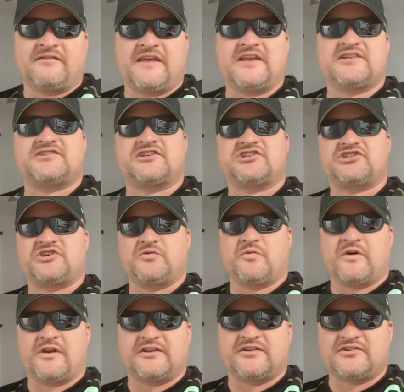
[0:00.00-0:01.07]
things that she
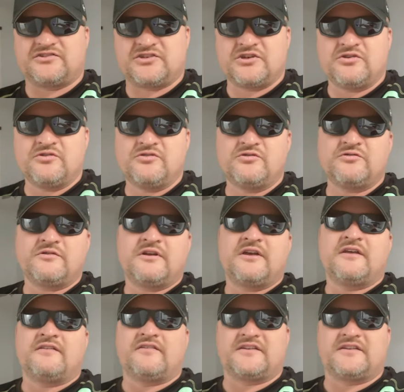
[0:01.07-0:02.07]
wanted to do,